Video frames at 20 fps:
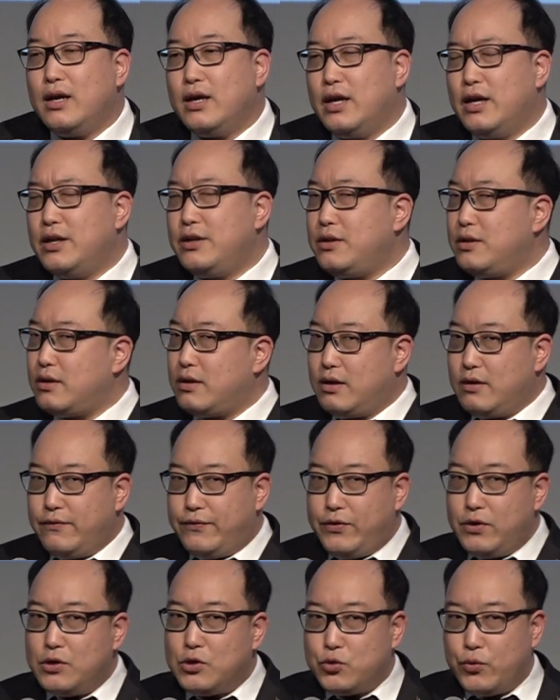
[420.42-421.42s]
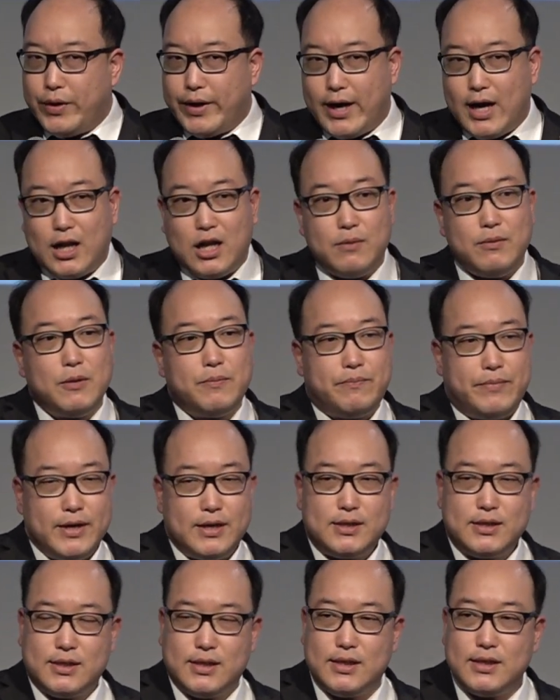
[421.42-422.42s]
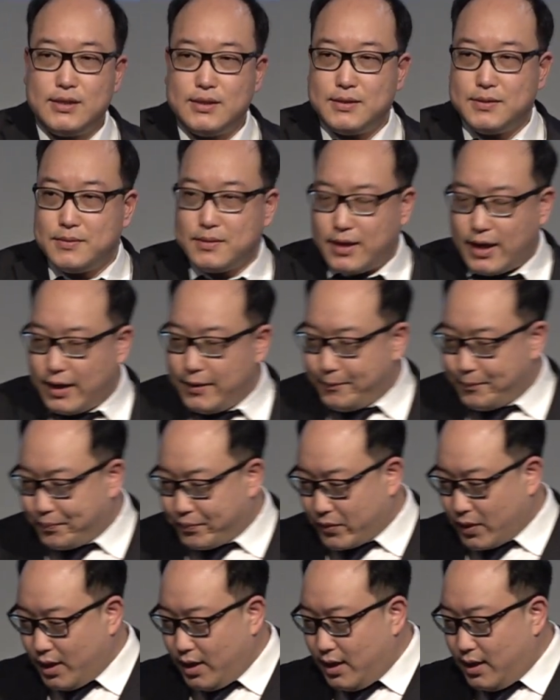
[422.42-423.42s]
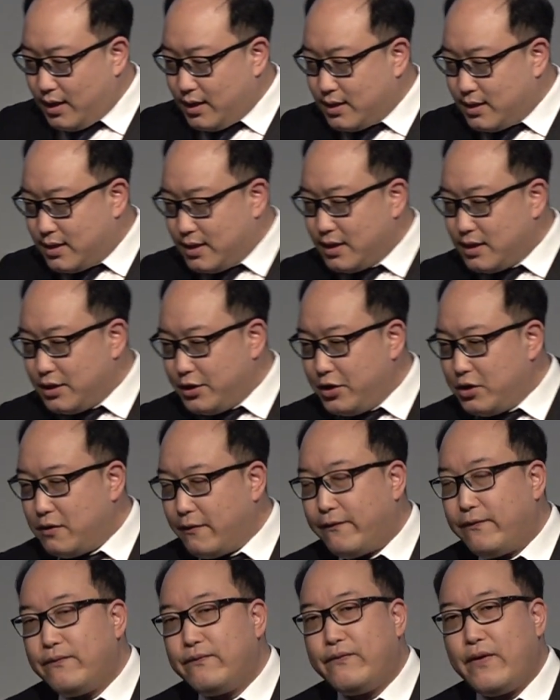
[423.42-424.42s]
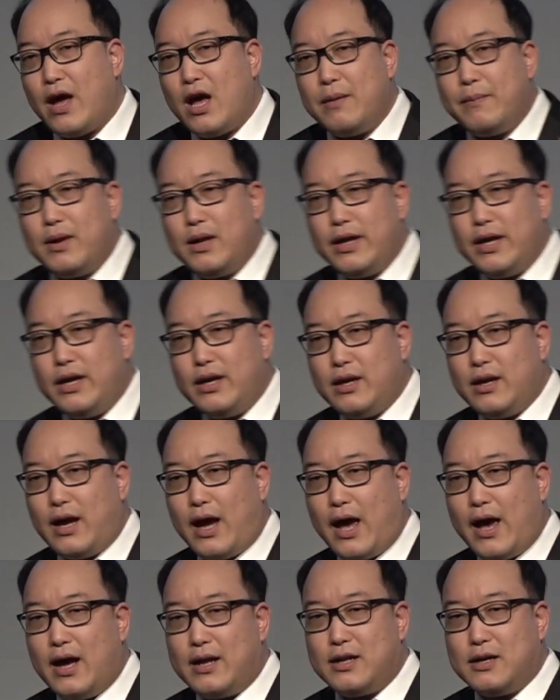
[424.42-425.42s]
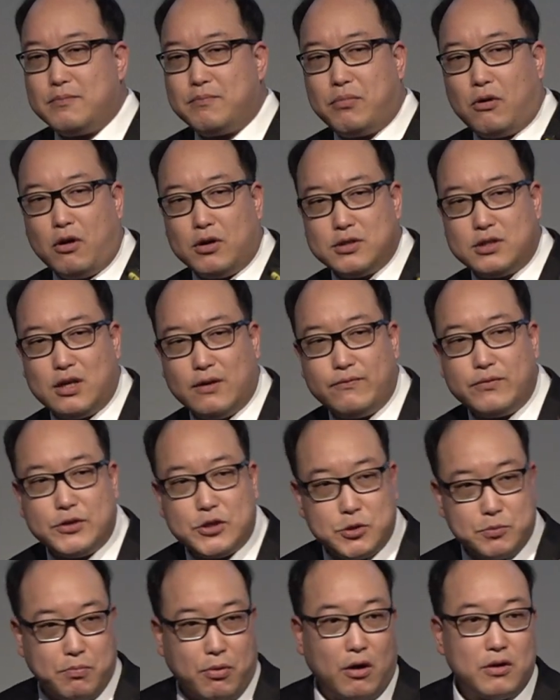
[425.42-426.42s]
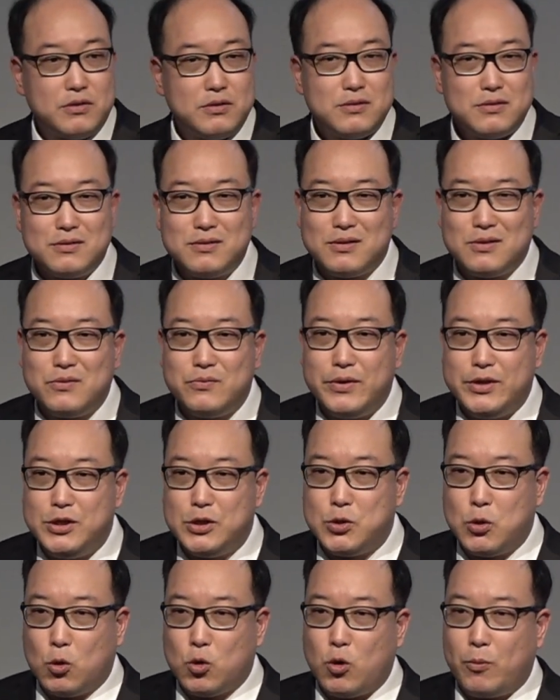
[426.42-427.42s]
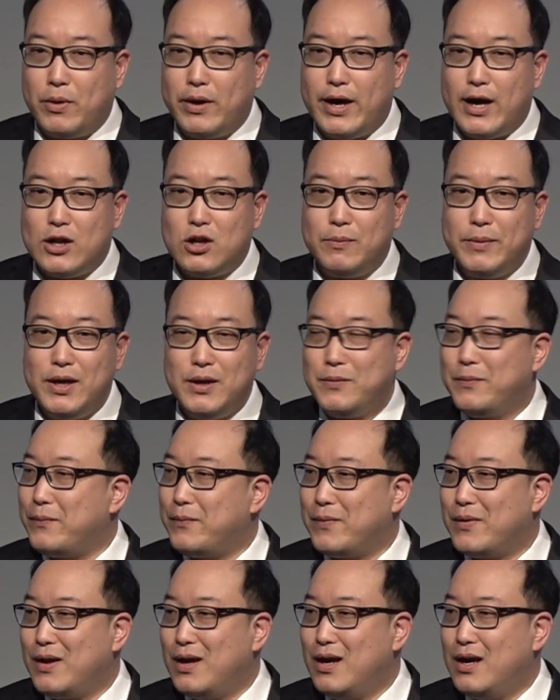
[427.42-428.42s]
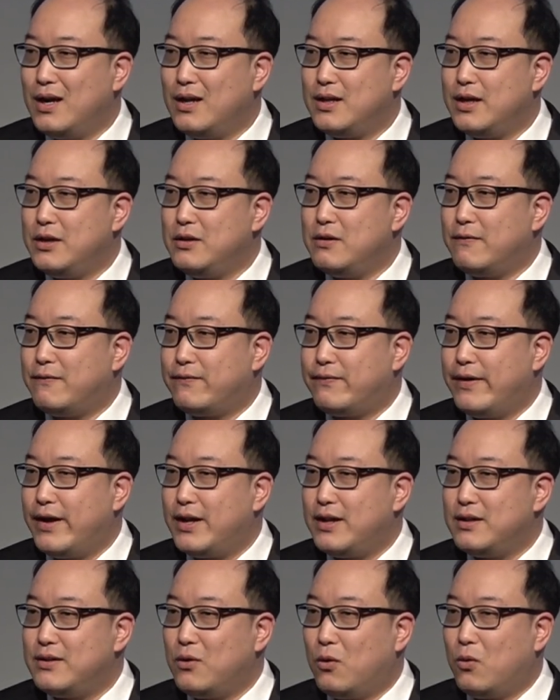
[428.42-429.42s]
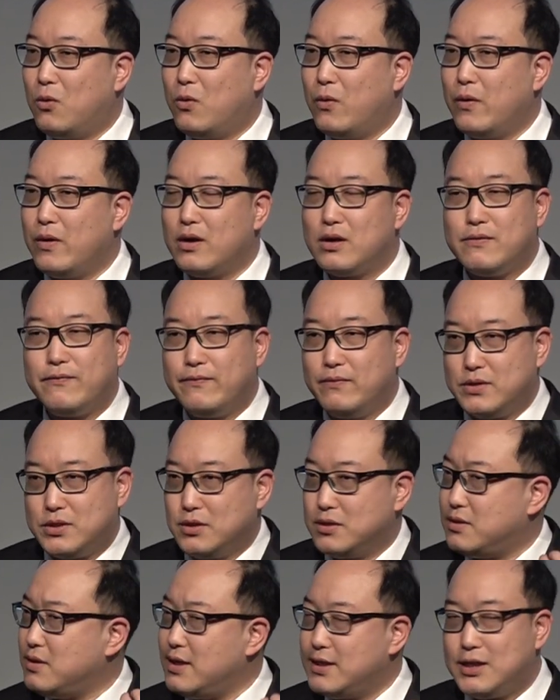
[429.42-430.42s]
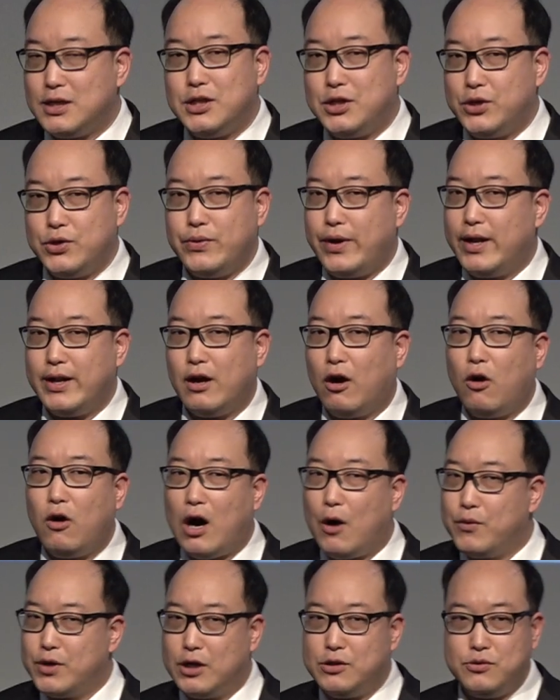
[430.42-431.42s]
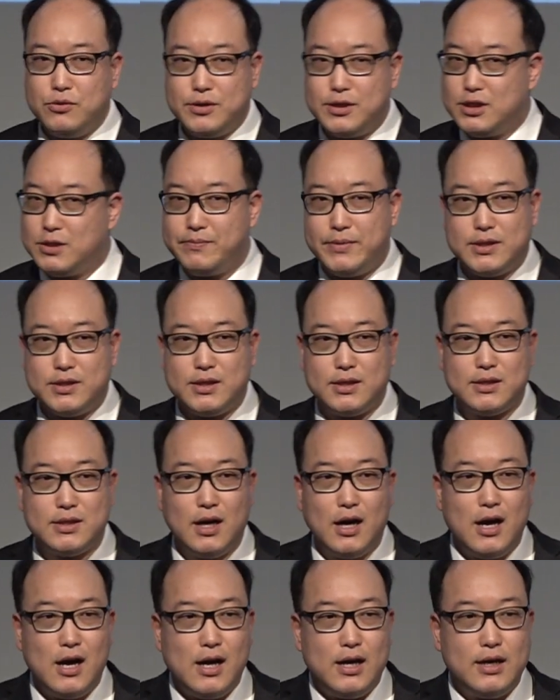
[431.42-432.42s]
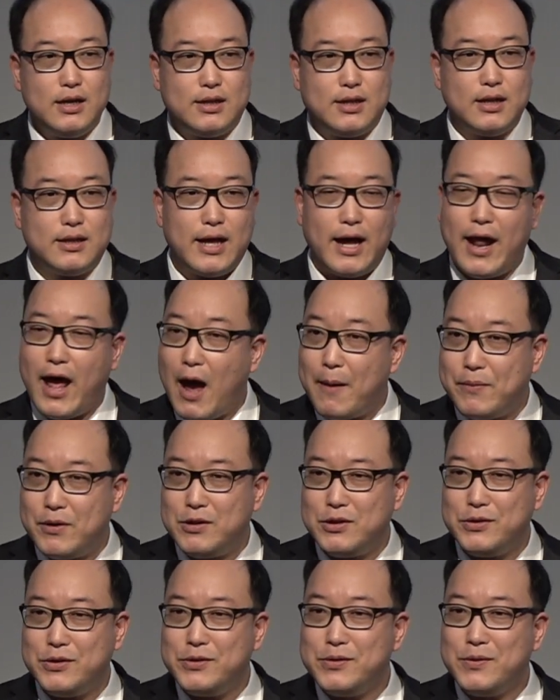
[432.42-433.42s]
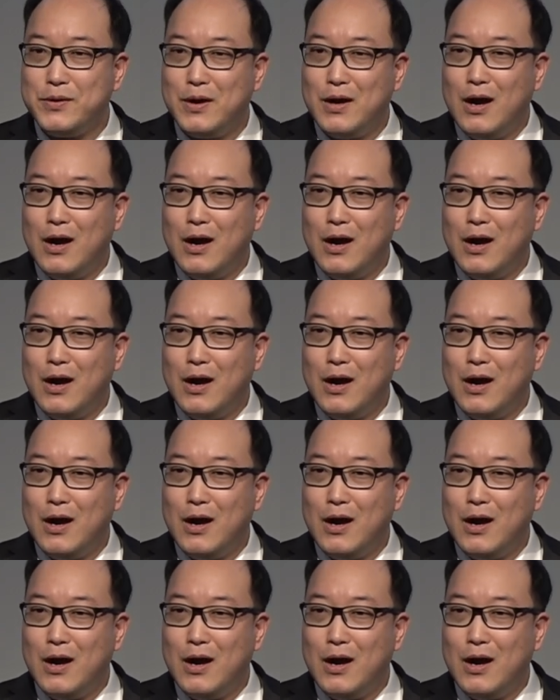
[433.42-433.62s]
If you're doing Atomy business, okay, did your family had a positive response when you talked about Atomy? Did your friend or just listen to you and, I want to do this business? Did that happen to you?